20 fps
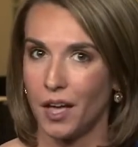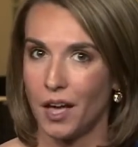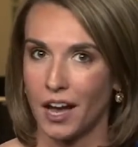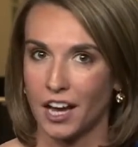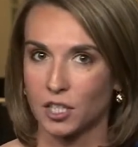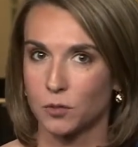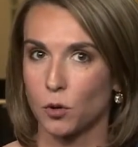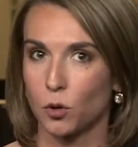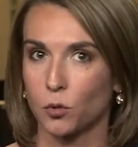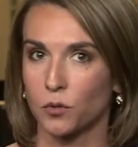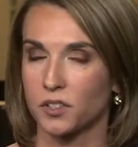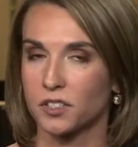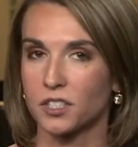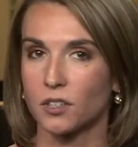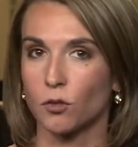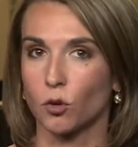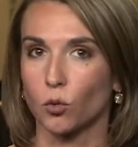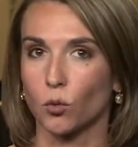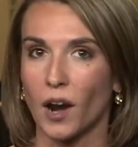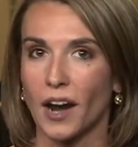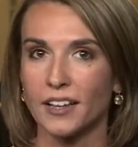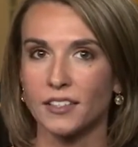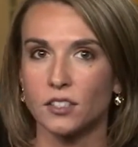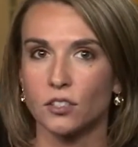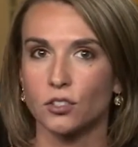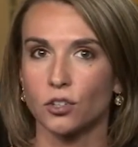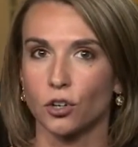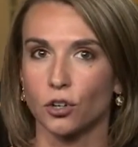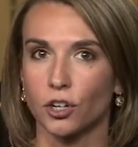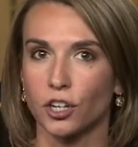I spoke with a civil rights
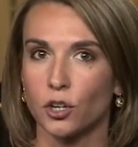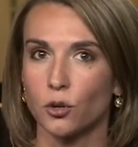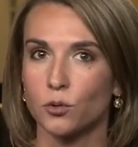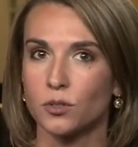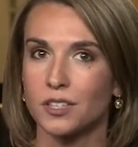attorney who